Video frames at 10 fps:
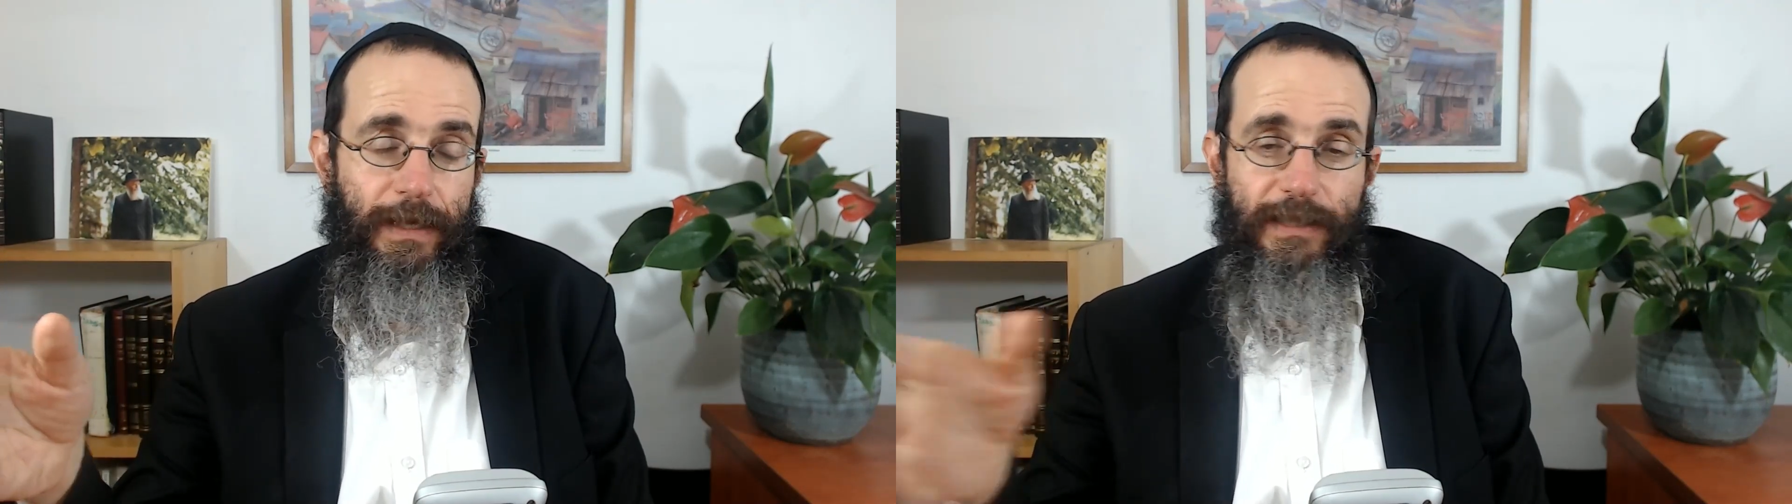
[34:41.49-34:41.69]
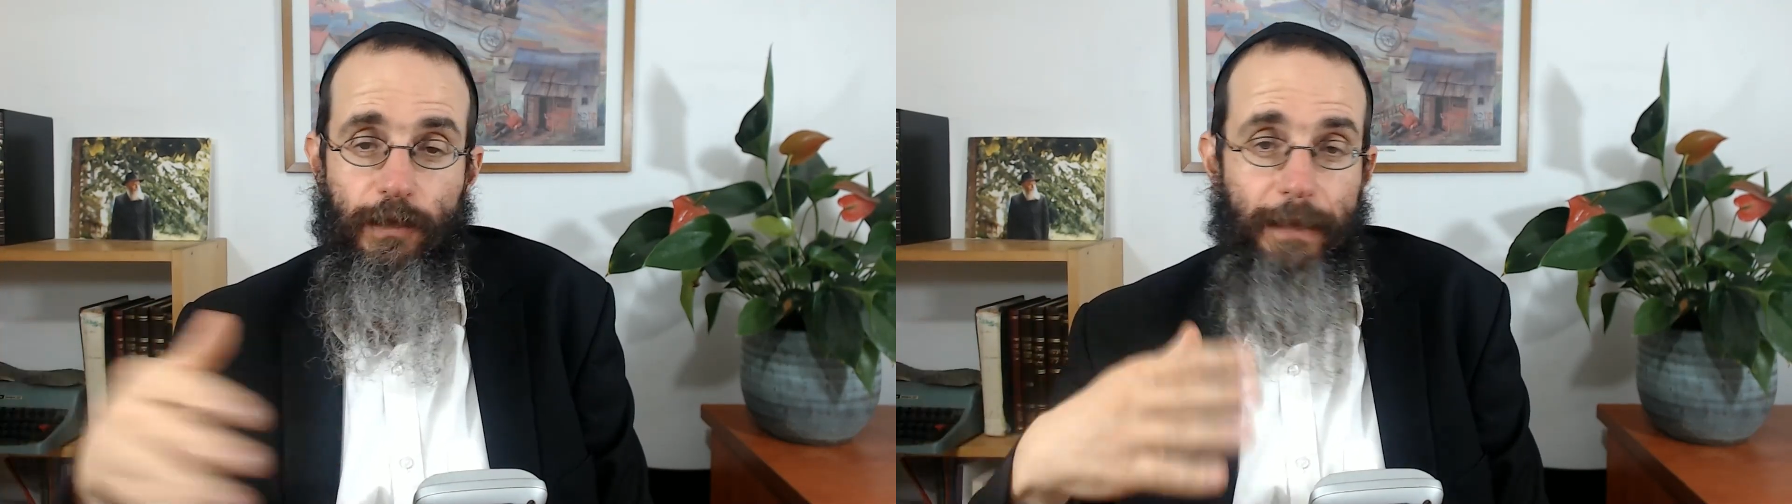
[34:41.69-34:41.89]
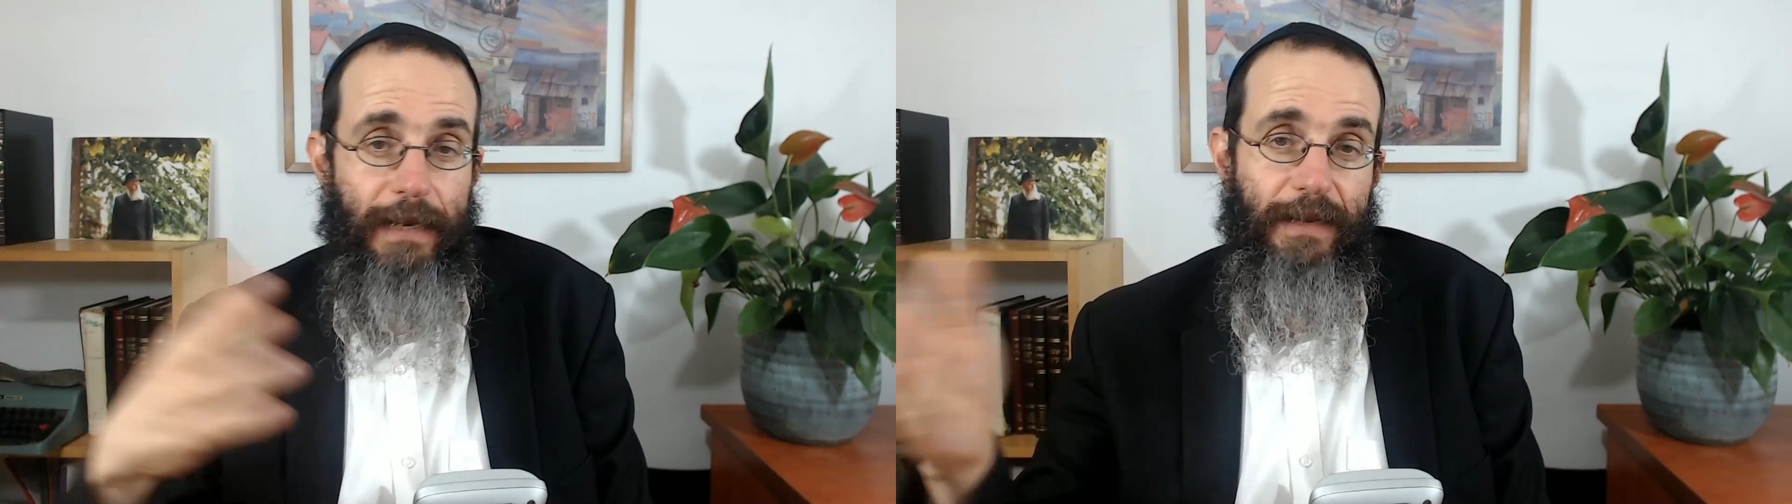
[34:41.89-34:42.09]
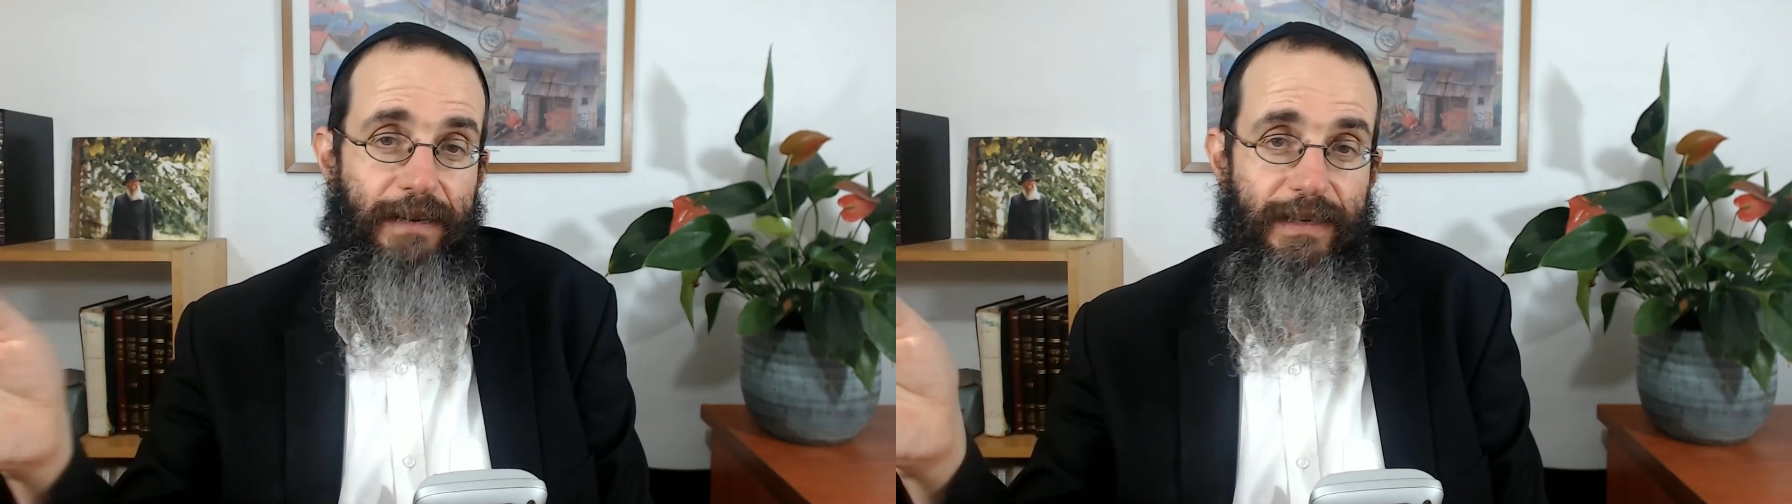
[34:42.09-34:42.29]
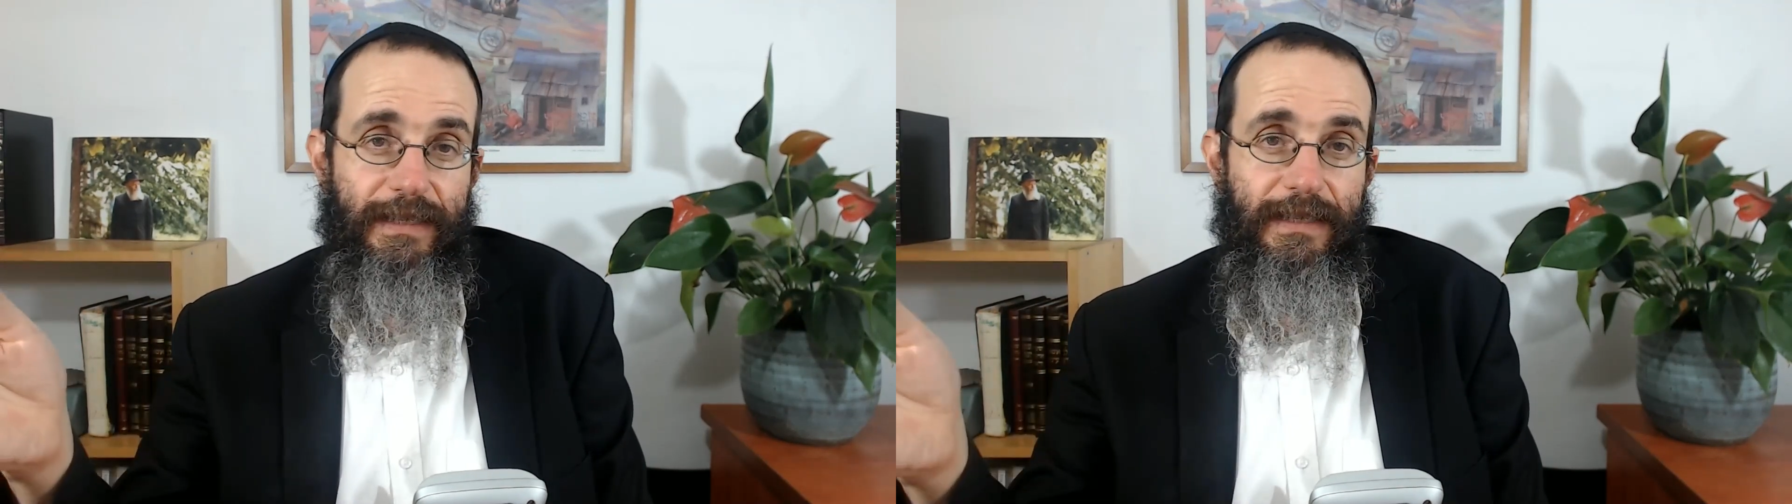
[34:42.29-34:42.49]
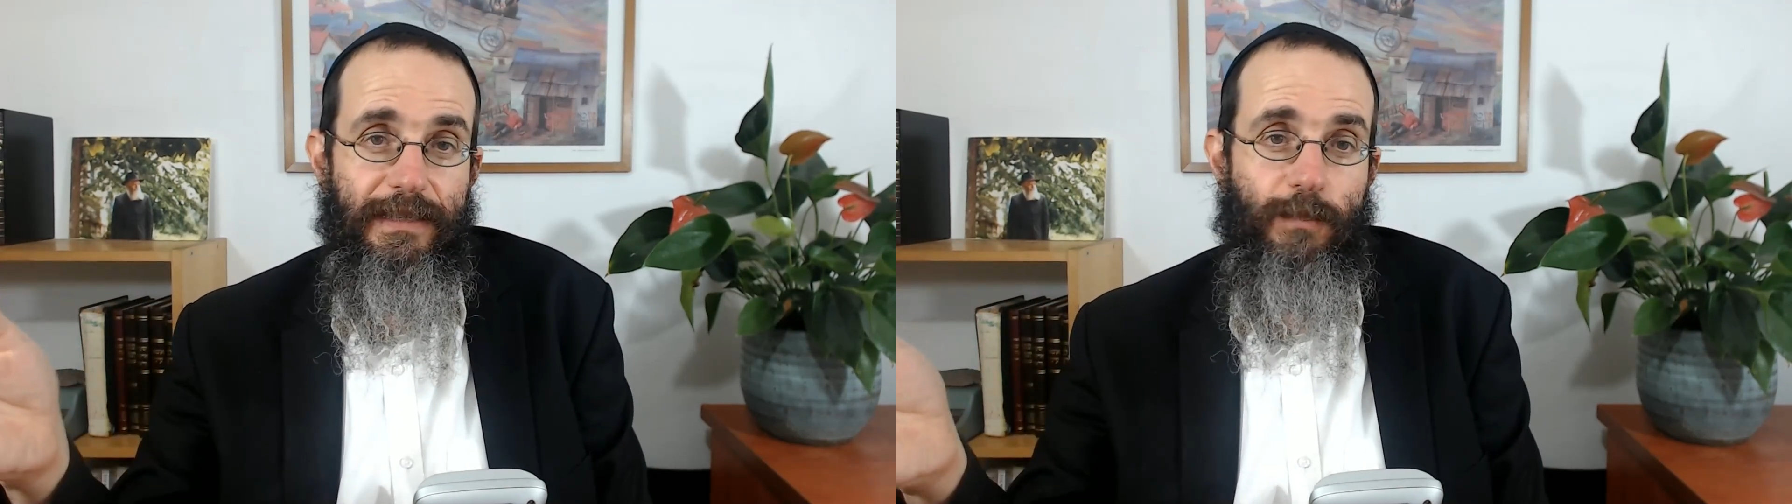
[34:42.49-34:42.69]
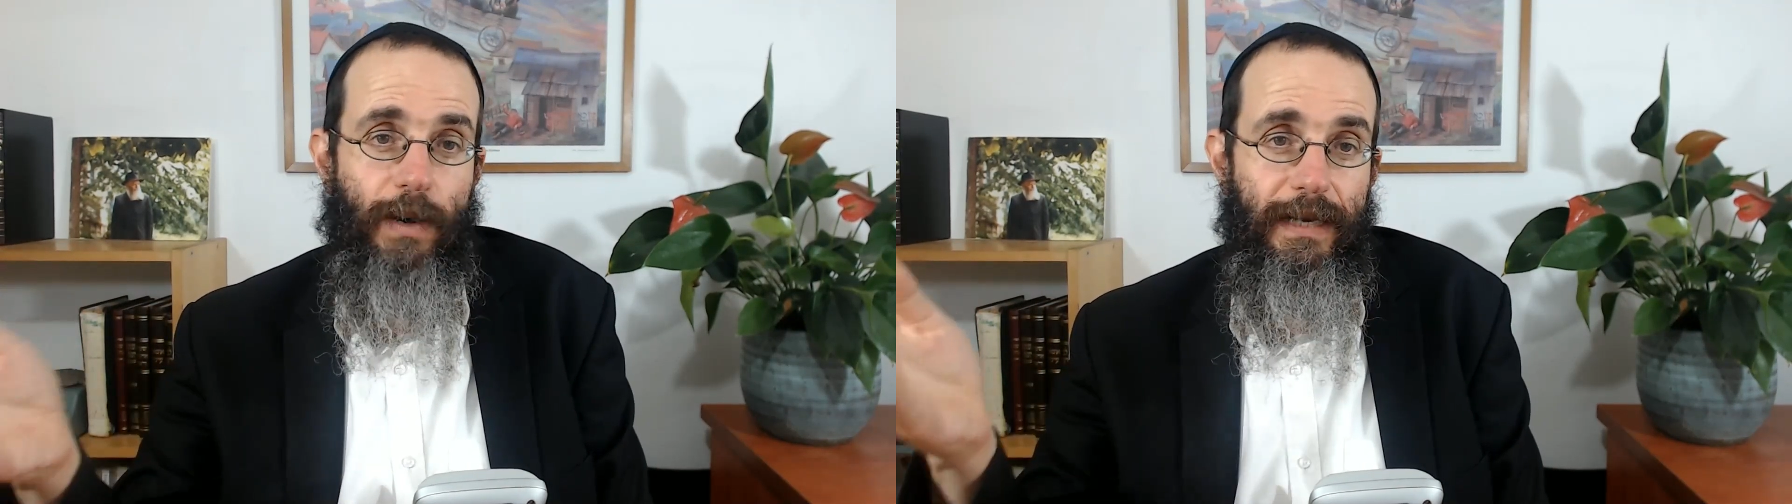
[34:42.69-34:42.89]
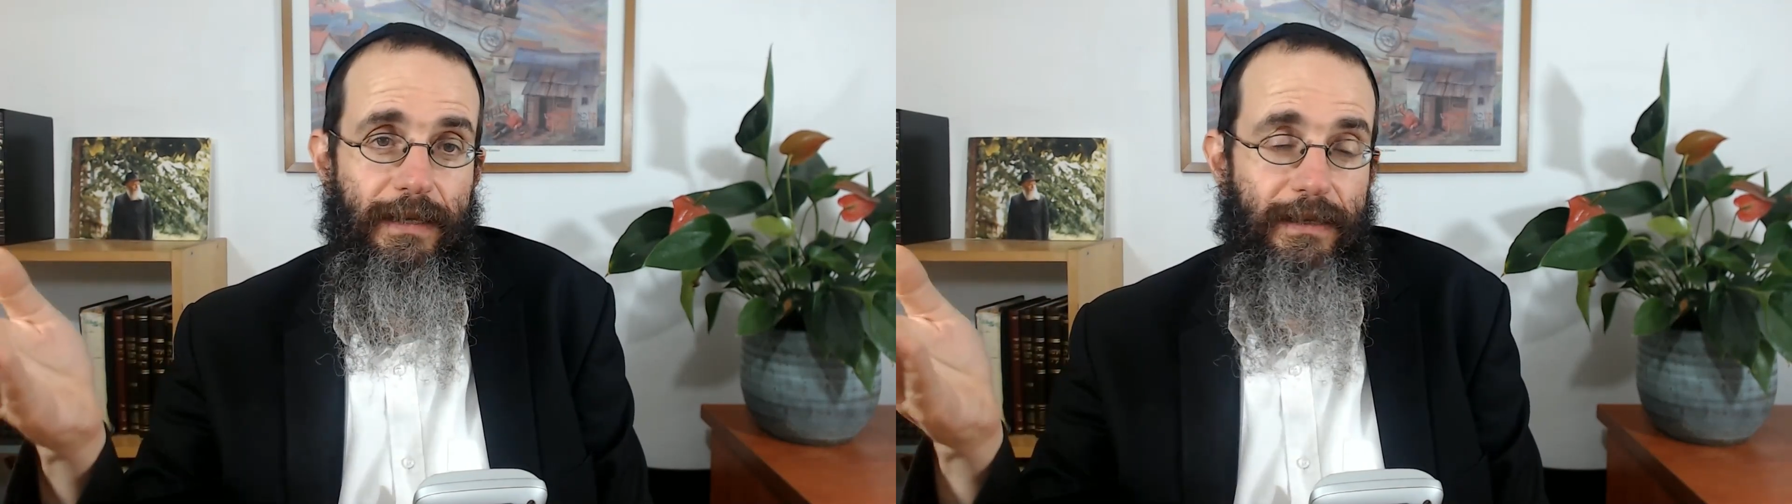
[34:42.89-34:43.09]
So many reasons why